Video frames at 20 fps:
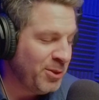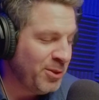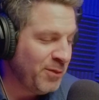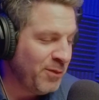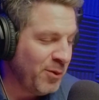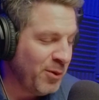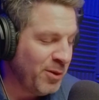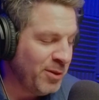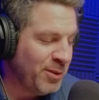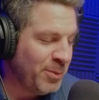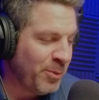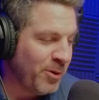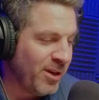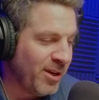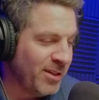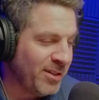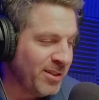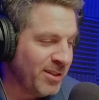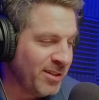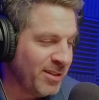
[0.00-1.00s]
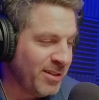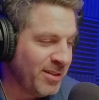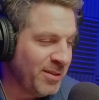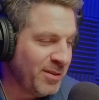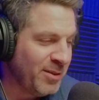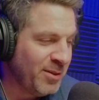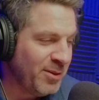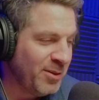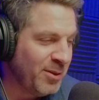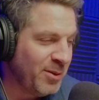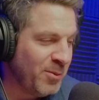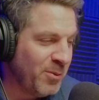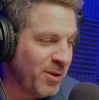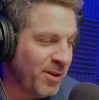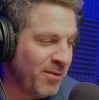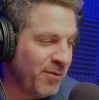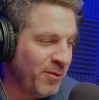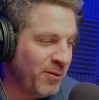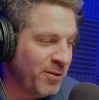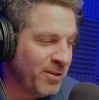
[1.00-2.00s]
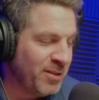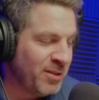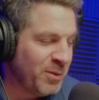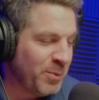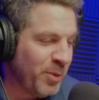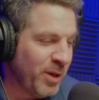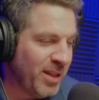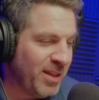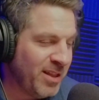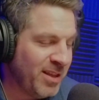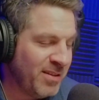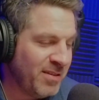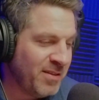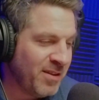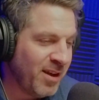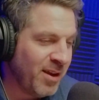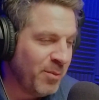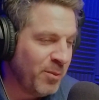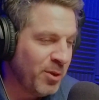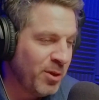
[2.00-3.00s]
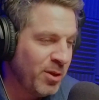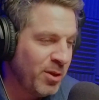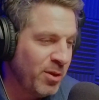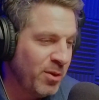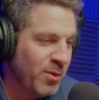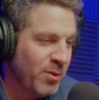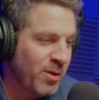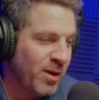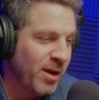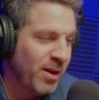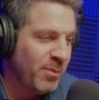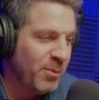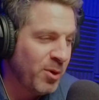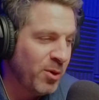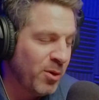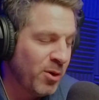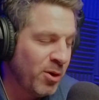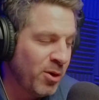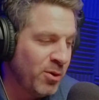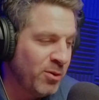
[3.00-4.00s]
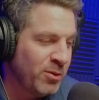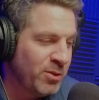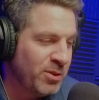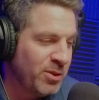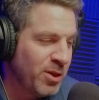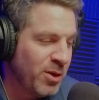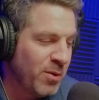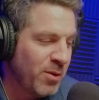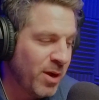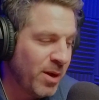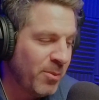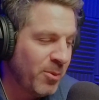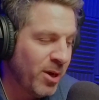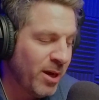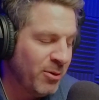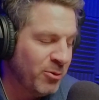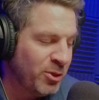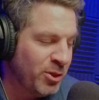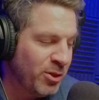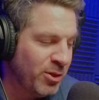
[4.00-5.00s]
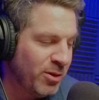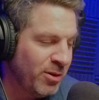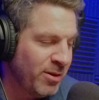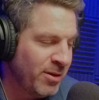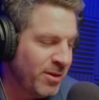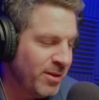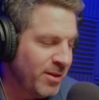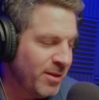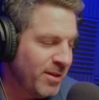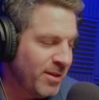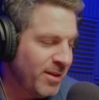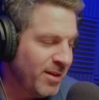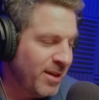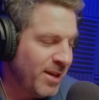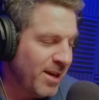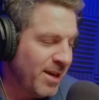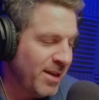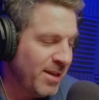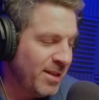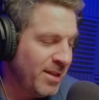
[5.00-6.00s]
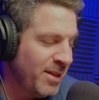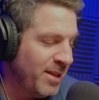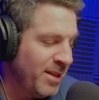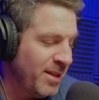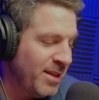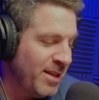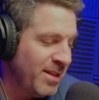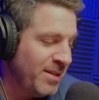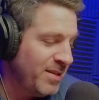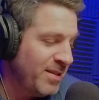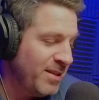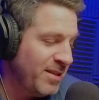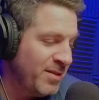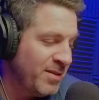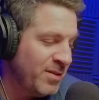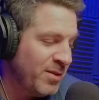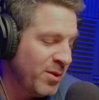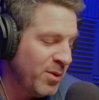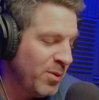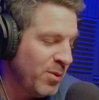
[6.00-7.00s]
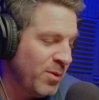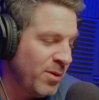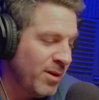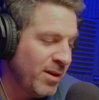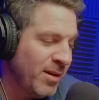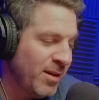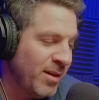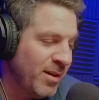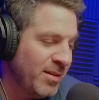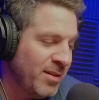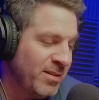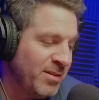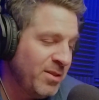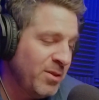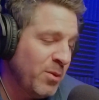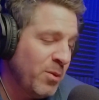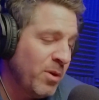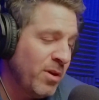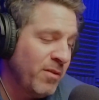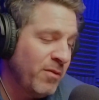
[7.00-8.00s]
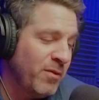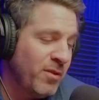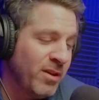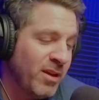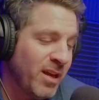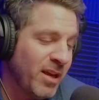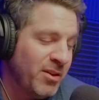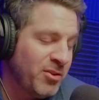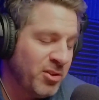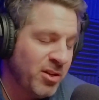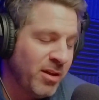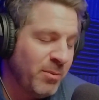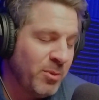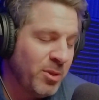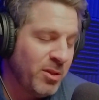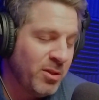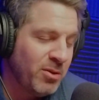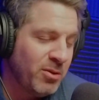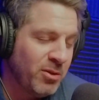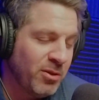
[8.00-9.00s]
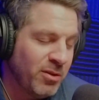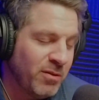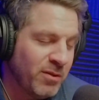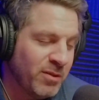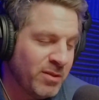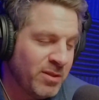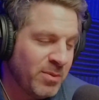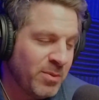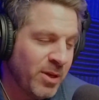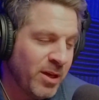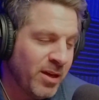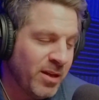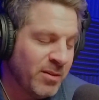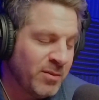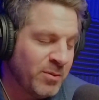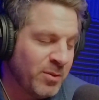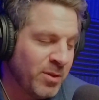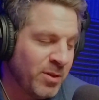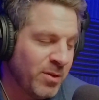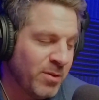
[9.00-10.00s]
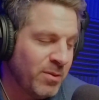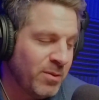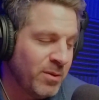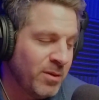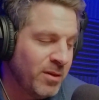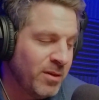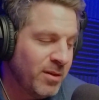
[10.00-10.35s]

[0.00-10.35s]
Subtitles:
Divorce Project. It's certainly wonderful to spend this time with you. I'm your host, Noam Rauscher. This is a wonderful occasion. I'm a little nervous, to be honest with you,